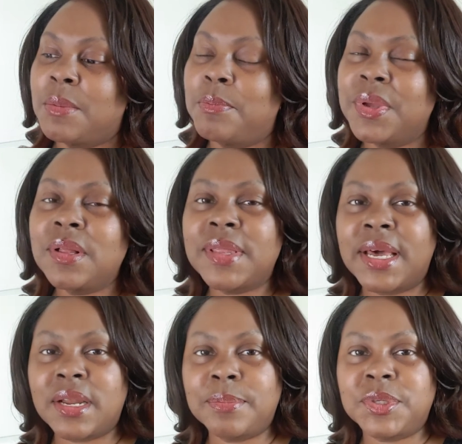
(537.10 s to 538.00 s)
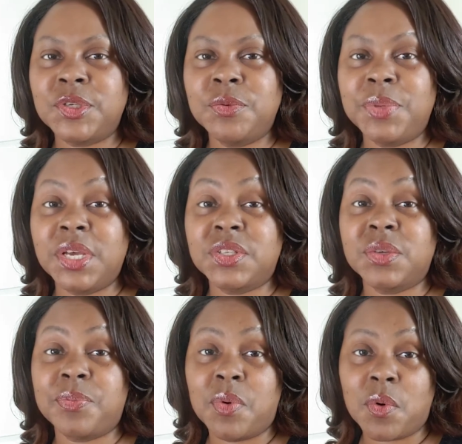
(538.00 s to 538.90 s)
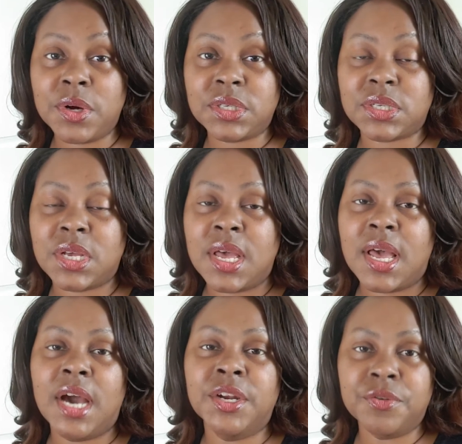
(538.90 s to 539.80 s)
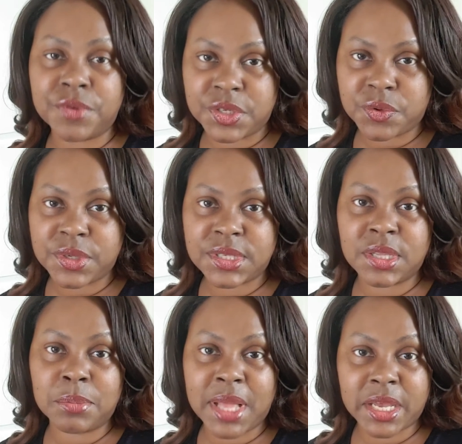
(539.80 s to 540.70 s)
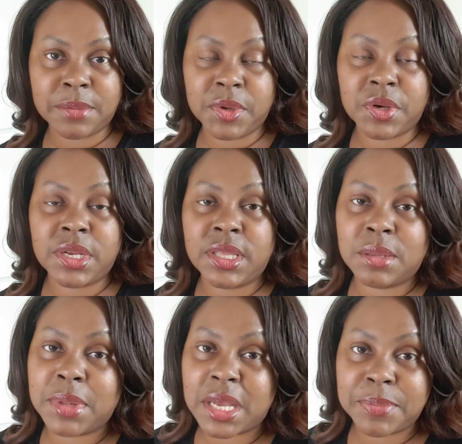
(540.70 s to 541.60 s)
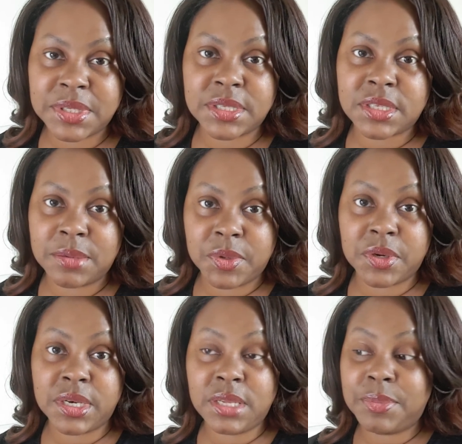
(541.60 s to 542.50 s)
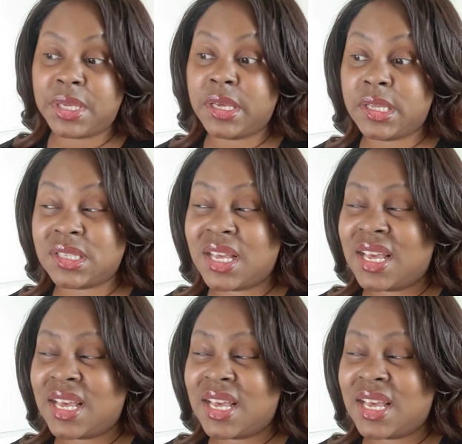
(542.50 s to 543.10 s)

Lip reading: build that up to be a support and a resource in the Black community, in the Black business community, because